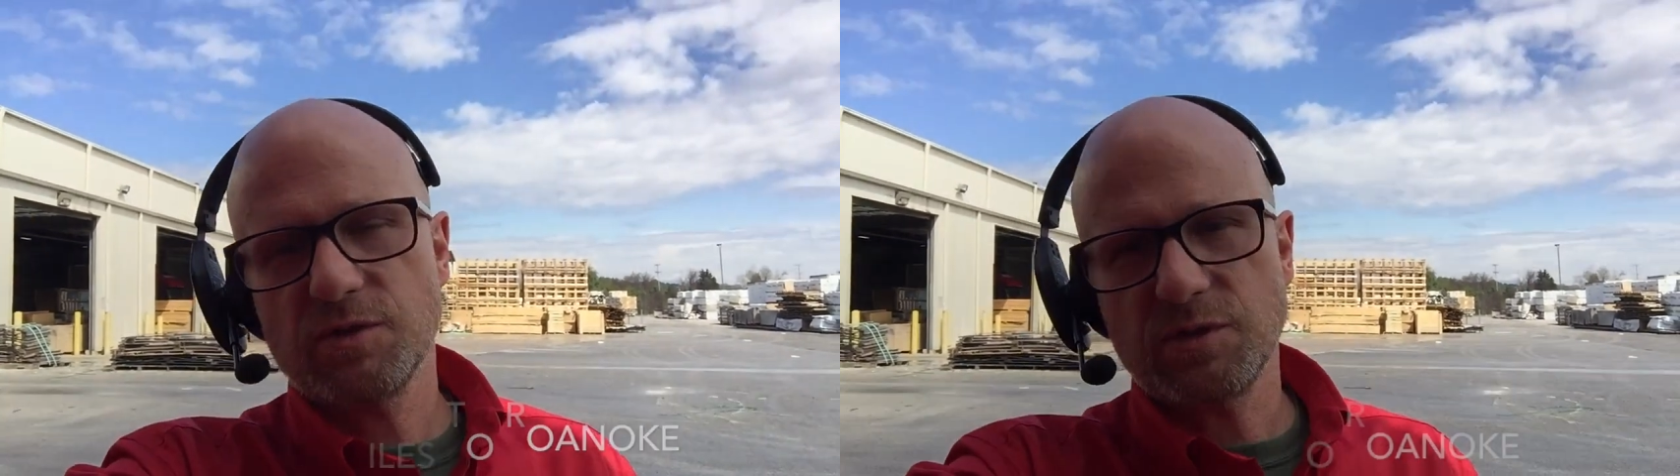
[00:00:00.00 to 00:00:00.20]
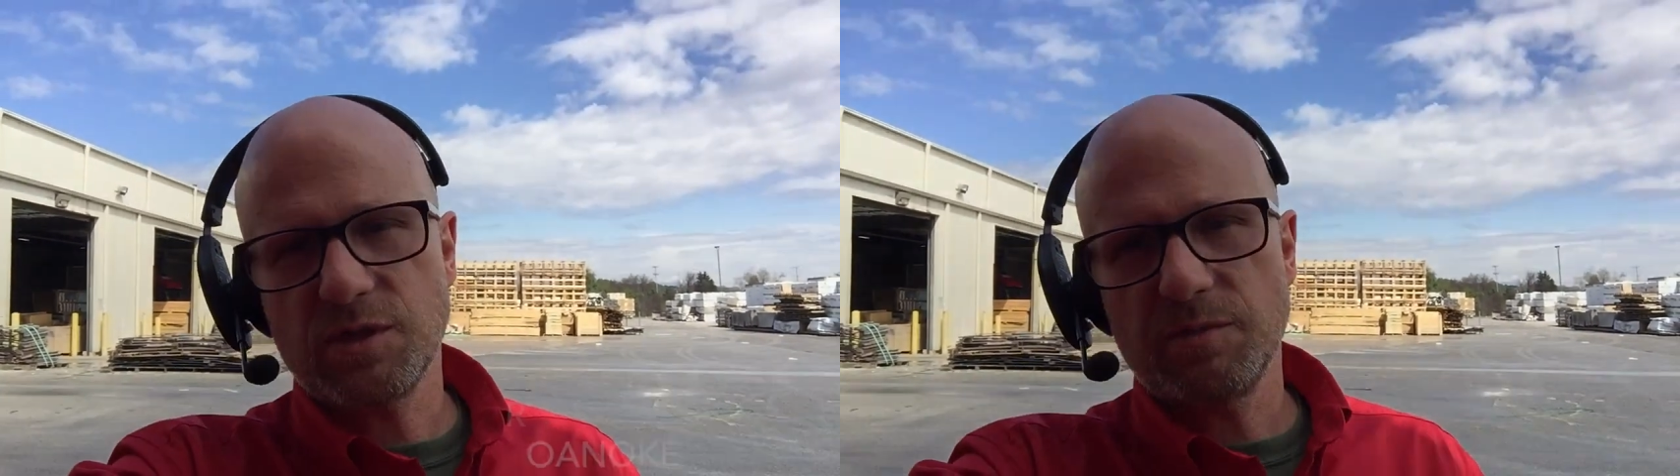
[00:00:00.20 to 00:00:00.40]

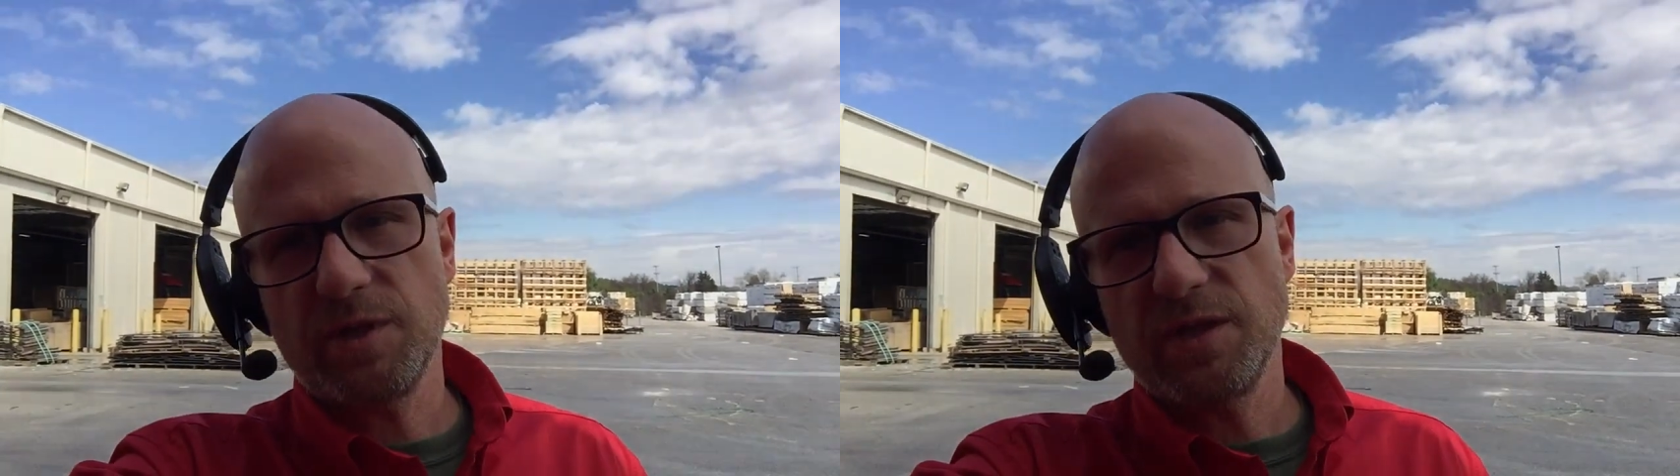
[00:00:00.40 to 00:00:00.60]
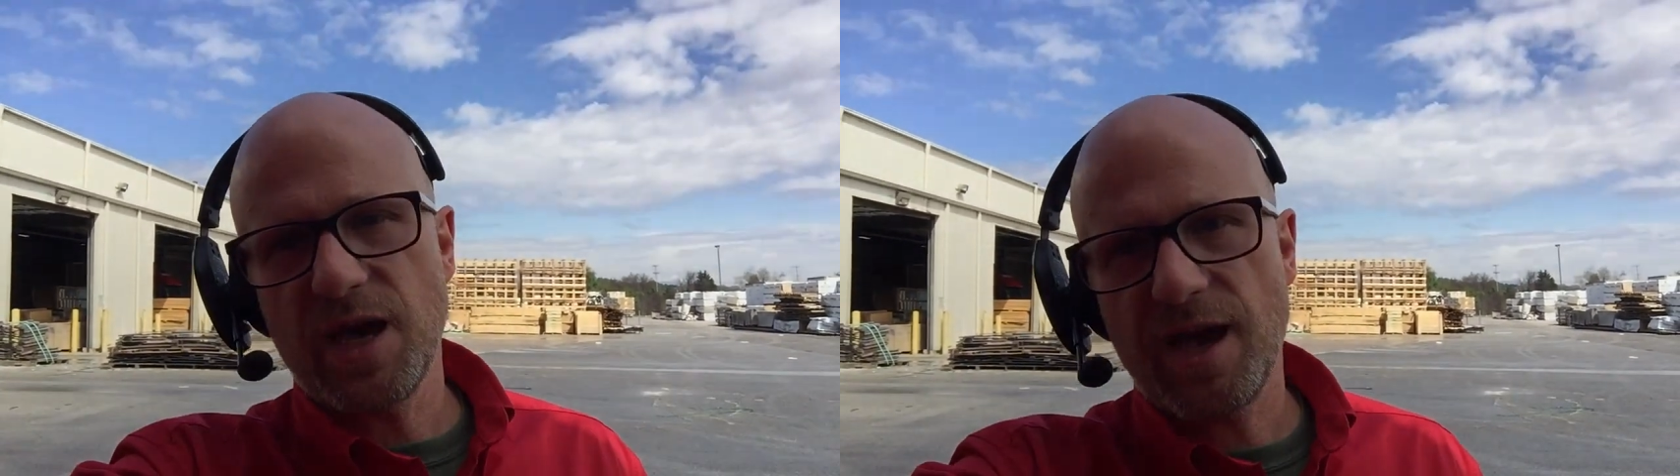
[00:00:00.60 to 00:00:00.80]
So it's going
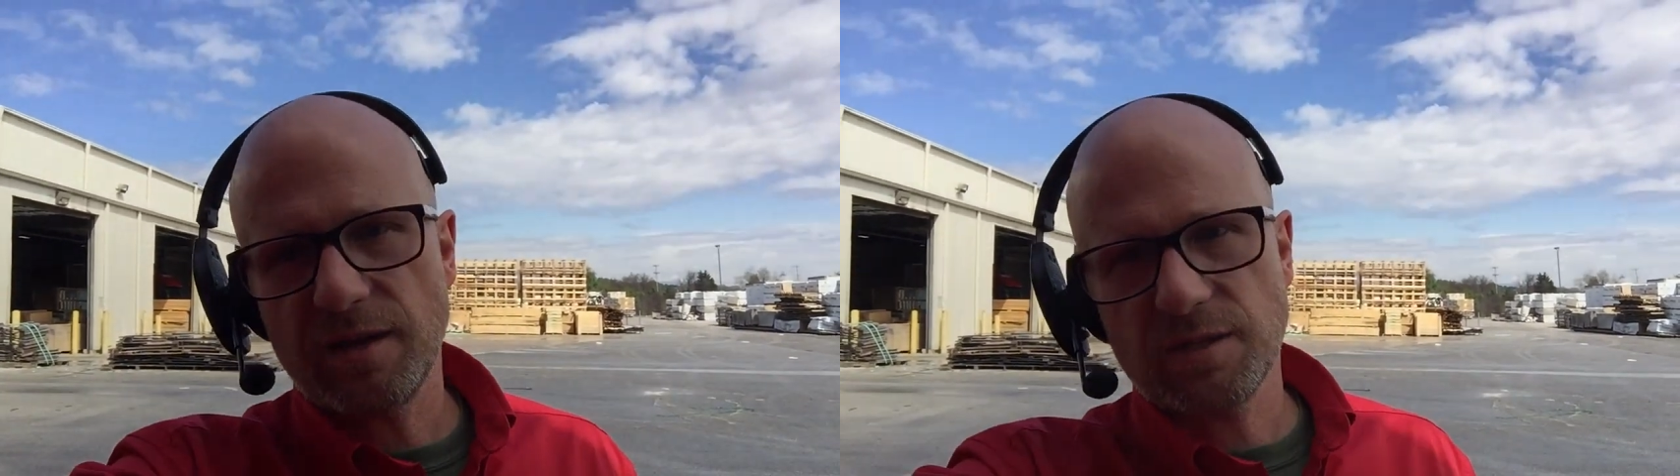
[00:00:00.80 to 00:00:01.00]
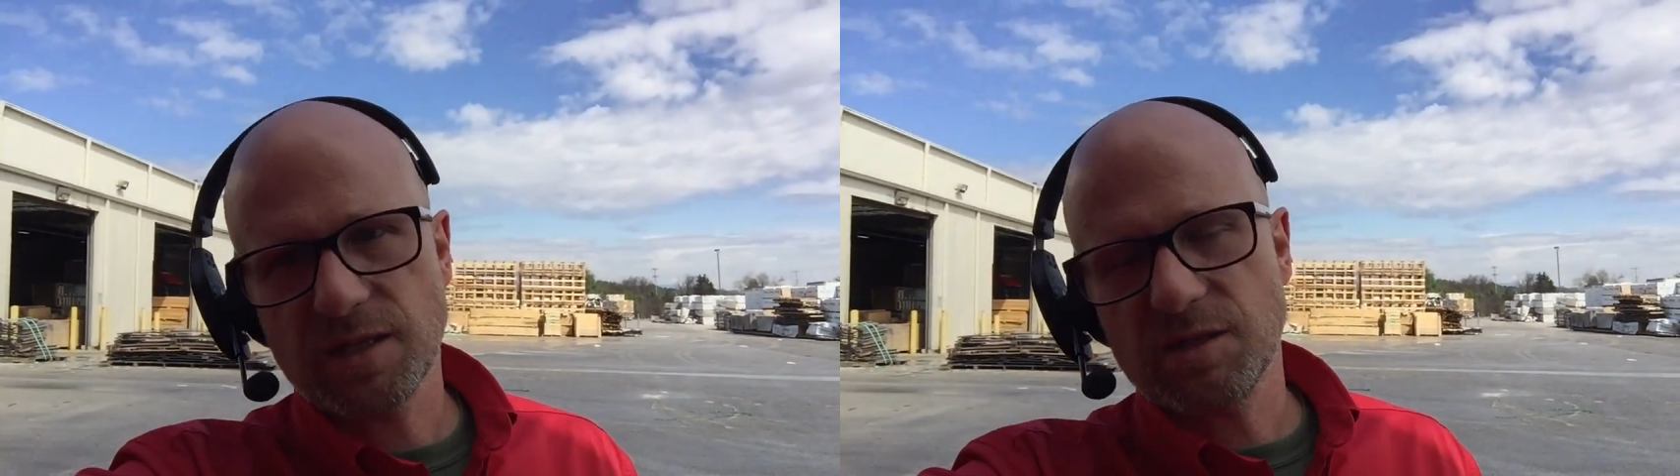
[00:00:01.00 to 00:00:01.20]
to be
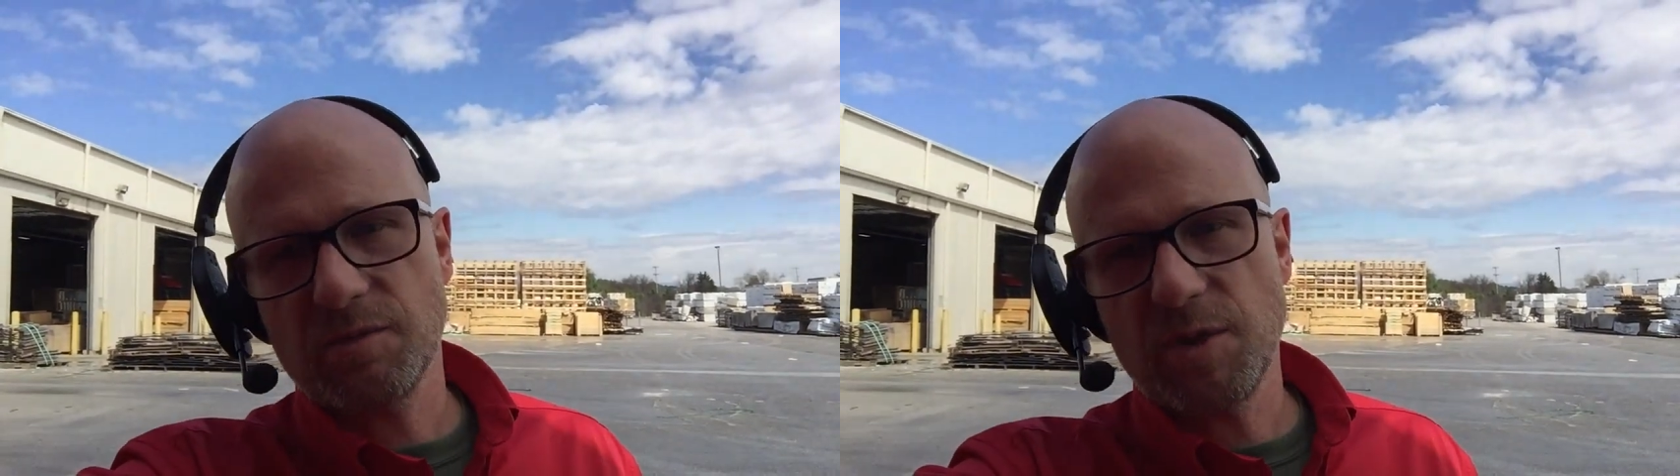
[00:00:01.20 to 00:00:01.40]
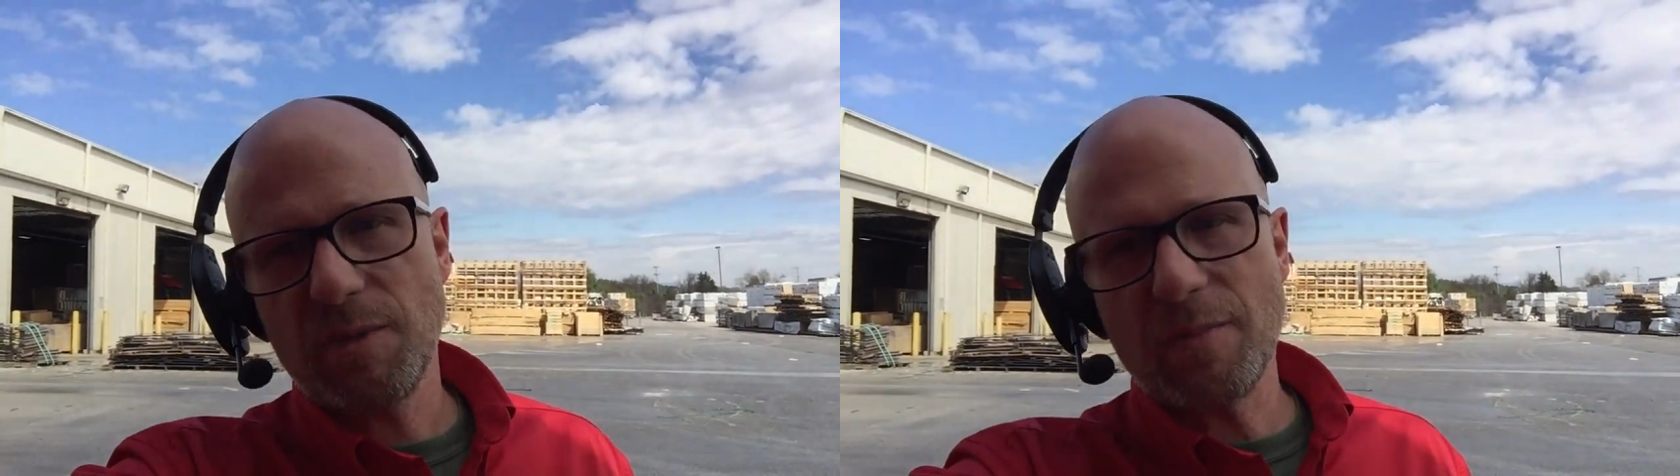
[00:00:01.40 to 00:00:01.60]
that's
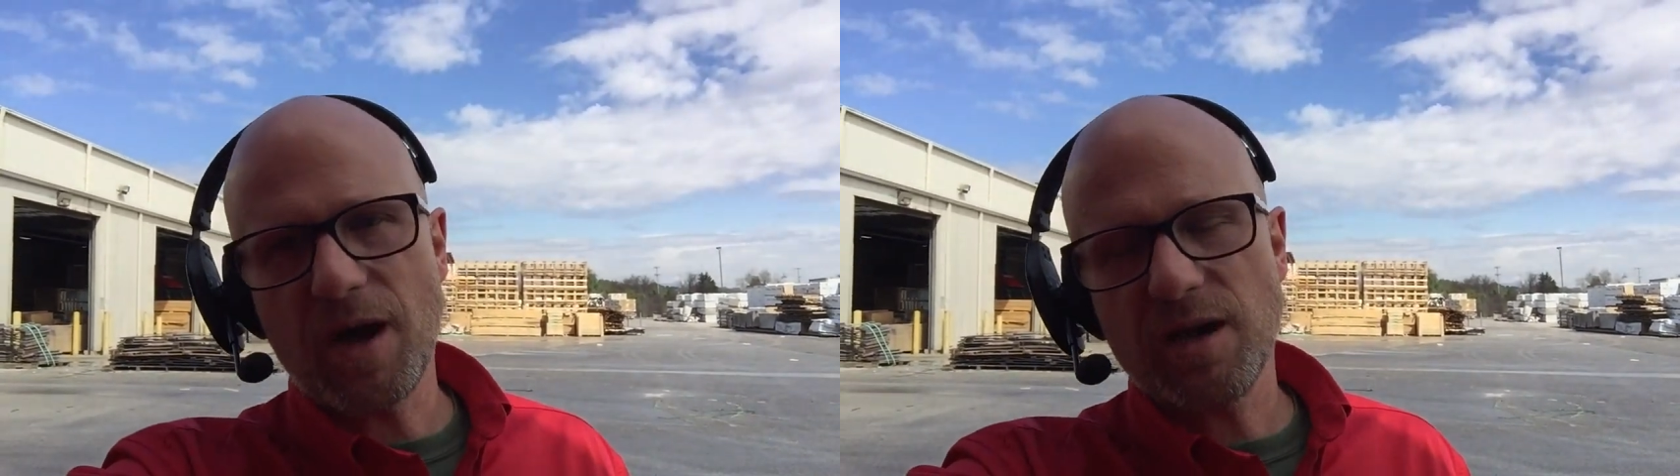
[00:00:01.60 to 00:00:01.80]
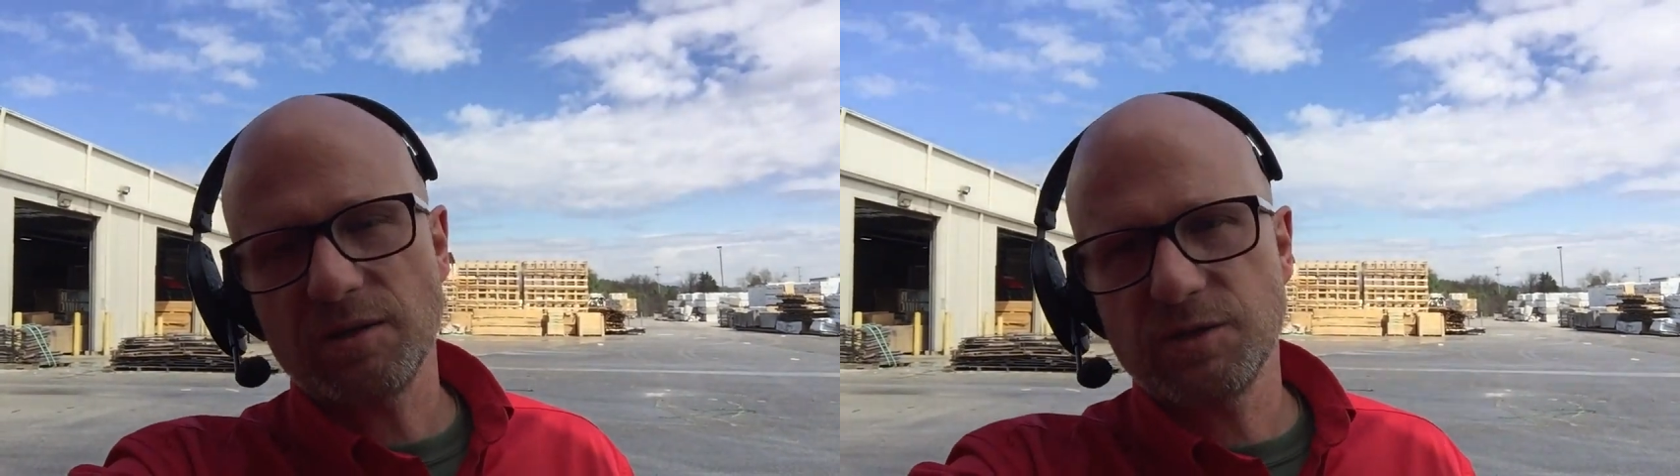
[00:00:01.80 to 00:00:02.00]
going to be my
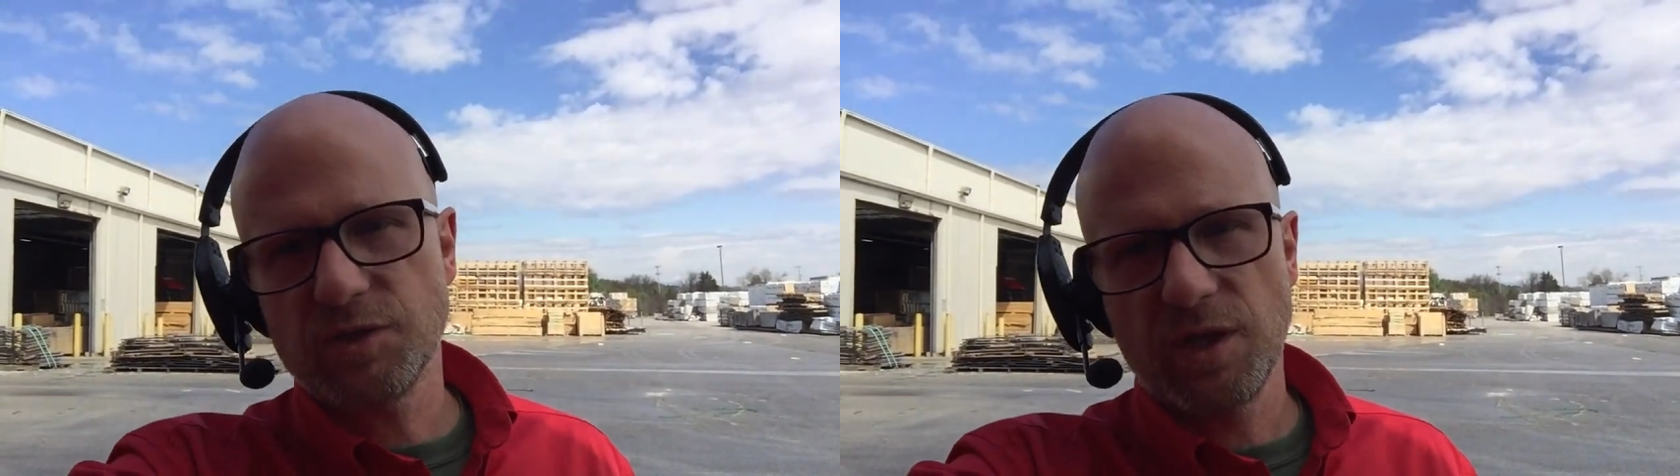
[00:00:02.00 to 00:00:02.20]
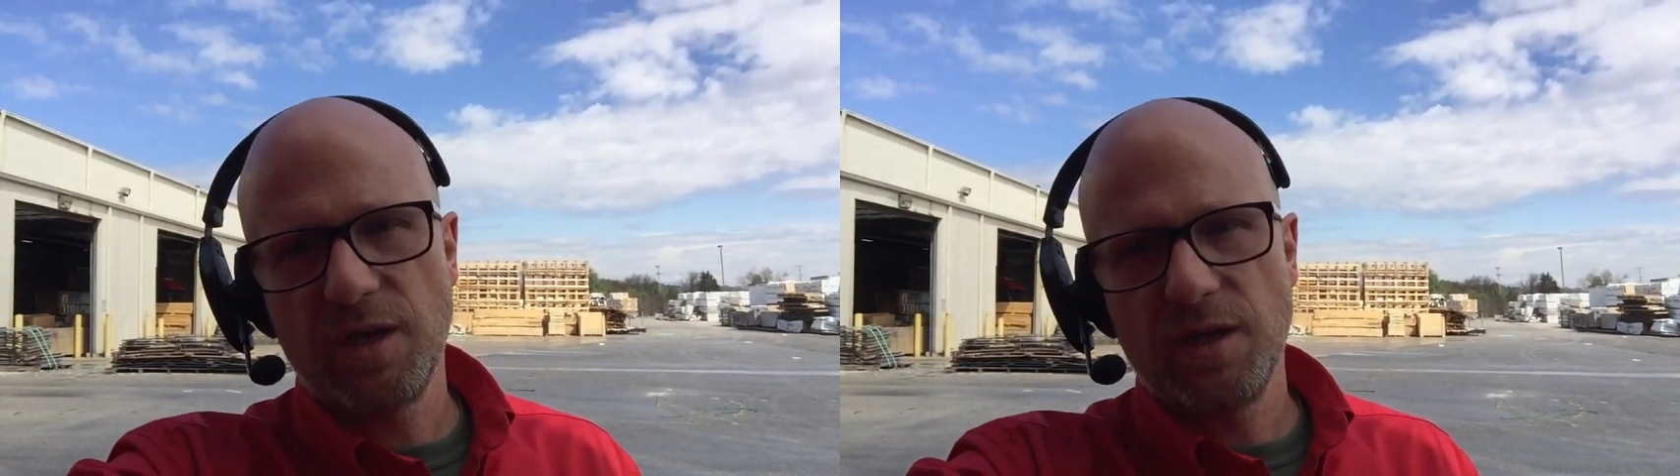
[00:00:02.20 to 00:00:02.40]
mileage,